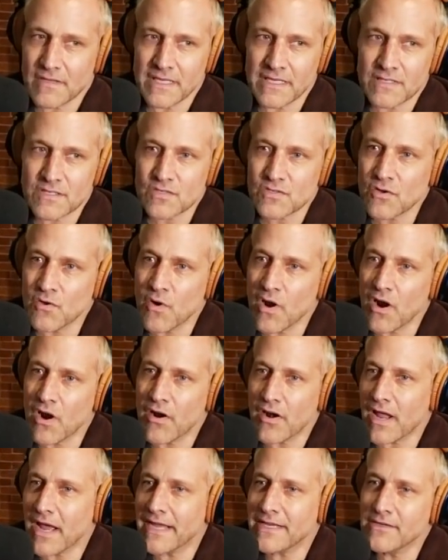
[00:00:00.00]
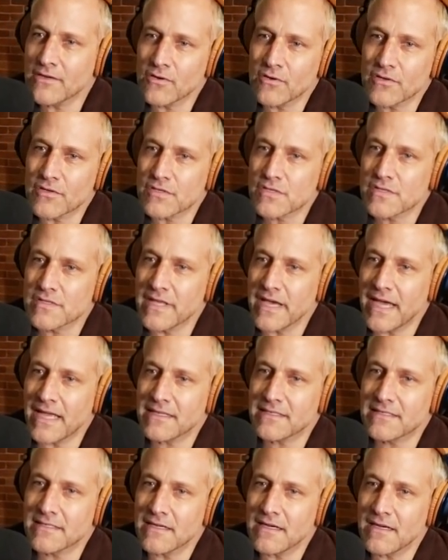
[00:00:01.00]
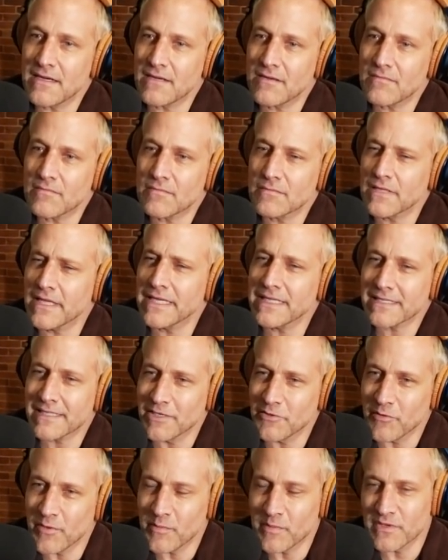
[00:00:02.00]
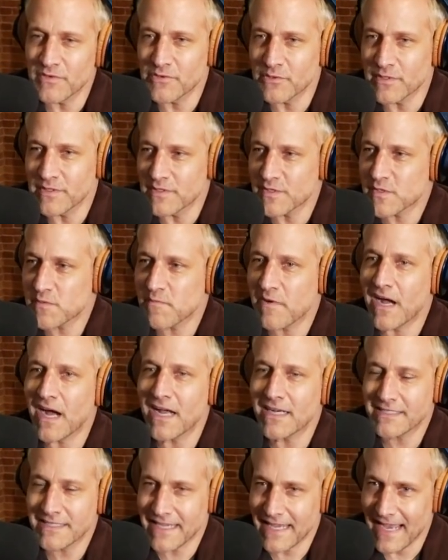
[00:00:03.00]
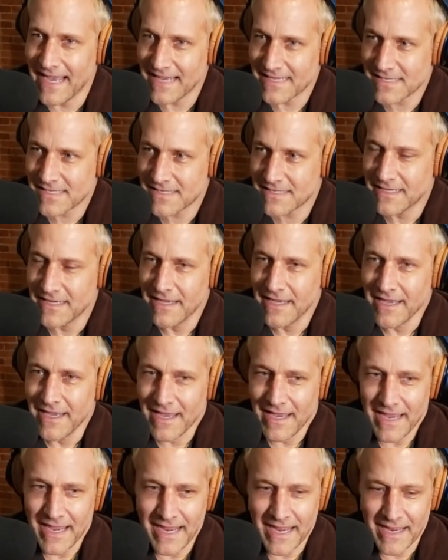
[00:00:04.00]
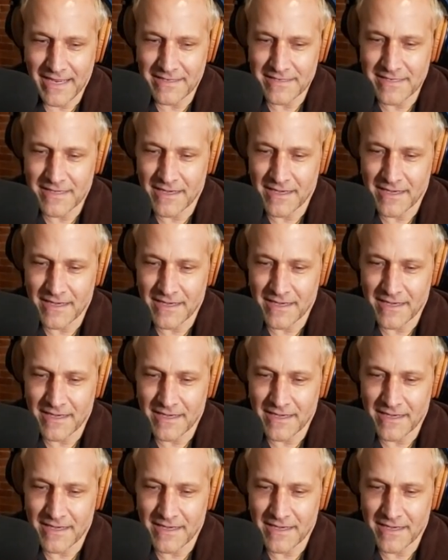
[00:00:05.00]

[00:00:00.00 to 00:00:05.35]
It's so hard. I noticed that lately we've been doing this podcast, and